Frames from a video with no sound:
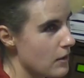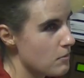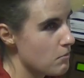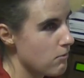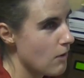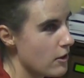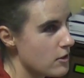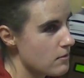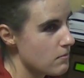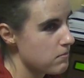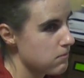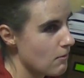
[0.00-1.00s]
It works
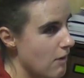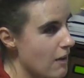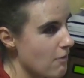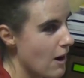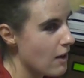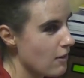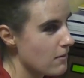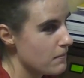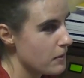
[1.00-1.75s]
quite well,